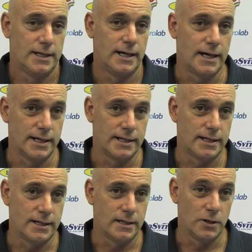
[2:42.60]
And,
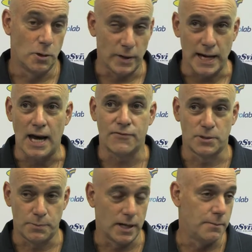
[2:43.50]
you know, we have
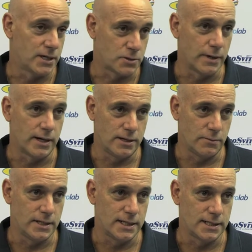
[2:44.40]
to play much better
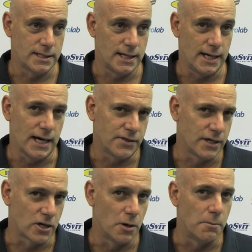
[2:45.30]
than we did today. I
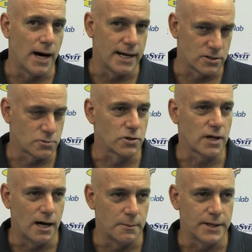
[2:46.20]
think our minds will
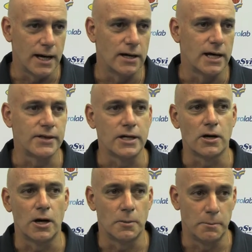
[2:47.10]
calm down. I
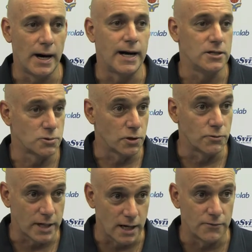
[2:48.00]
think our bodies will
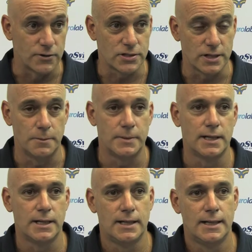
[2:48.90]
recover some.
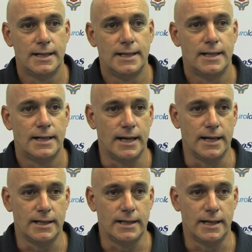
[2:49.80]

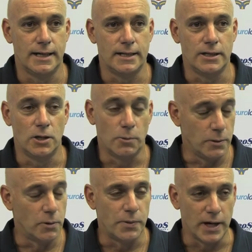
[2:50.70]
And, you know,
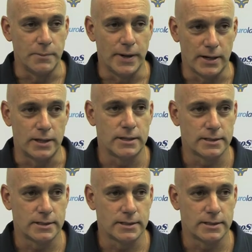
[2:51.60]
we will play better.